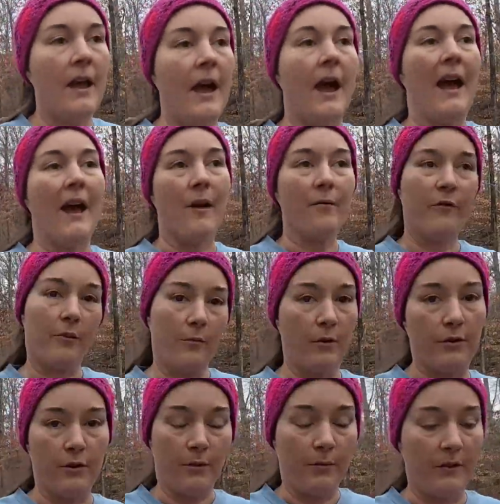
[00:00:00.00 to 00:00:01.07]
I am
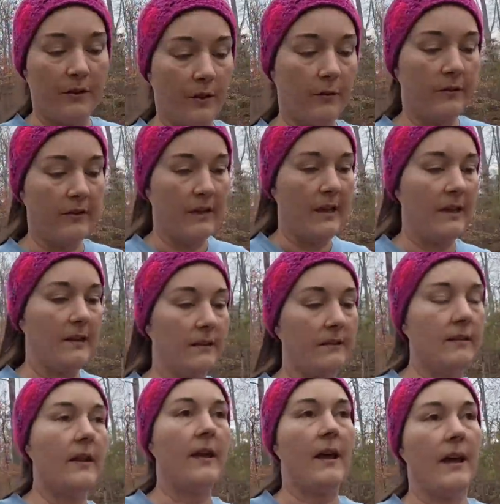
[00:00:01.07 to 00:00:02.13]
familiar with those things,
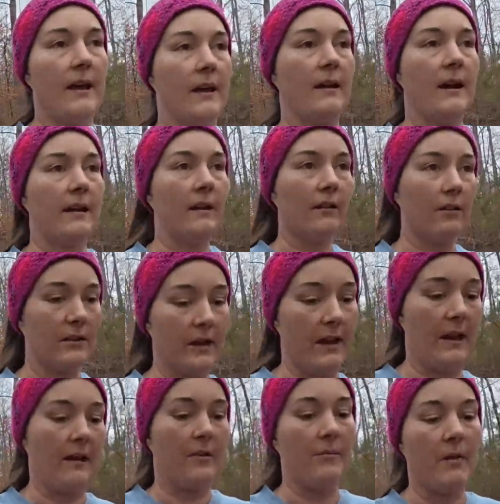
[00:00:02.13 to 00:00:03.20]
and I can look
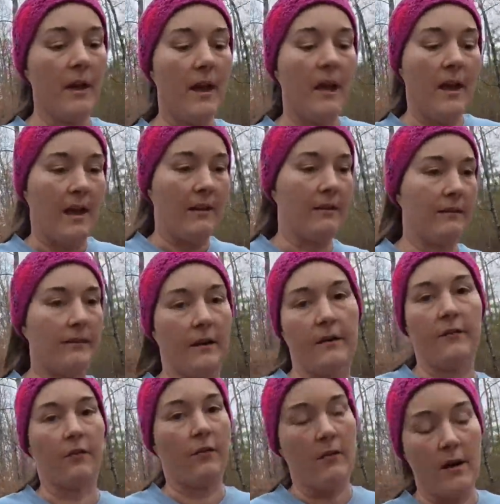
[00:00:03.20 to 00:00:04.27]
at them and
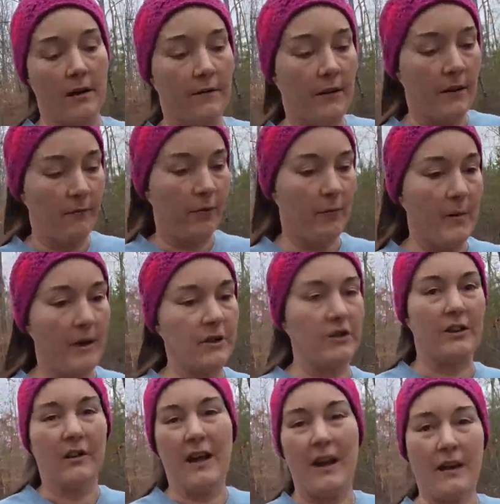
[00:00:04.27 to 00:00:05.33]
decipher a lot of the information
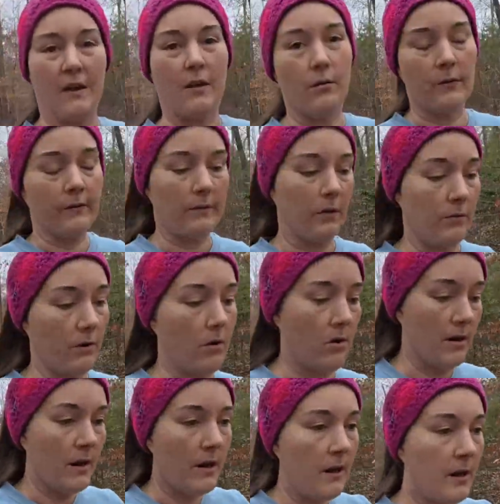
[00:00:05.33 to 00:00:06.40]
and kind of know what's going
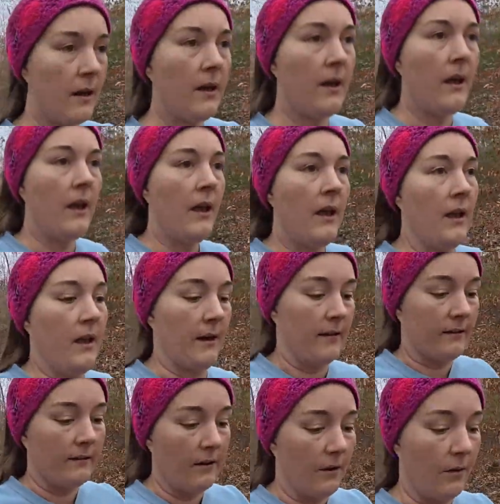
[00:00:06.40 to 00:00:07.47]
on. And
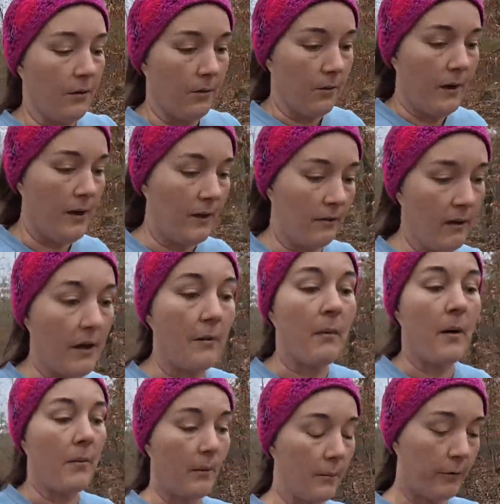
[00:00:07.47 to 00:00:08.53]
so a lot of my
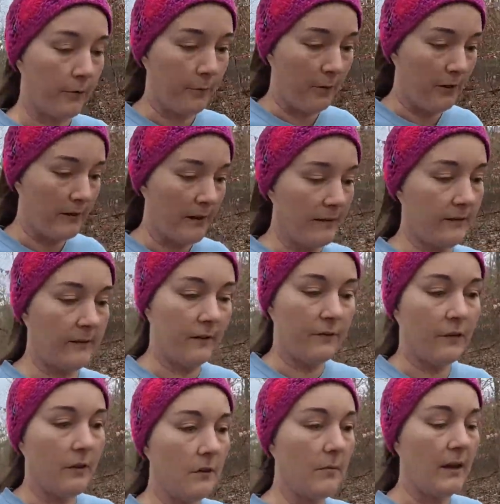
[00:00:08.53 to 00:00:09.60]
members bring that stuff
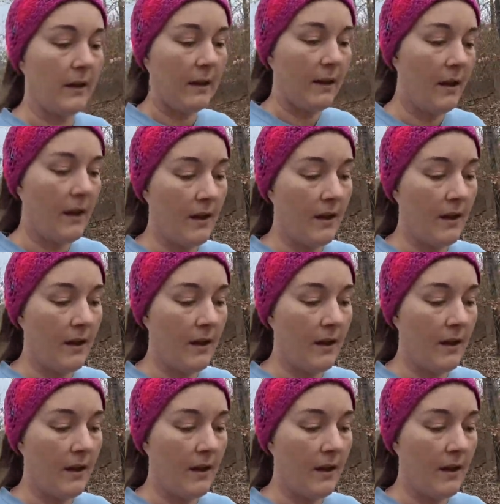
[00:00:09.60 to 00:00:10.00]
to me.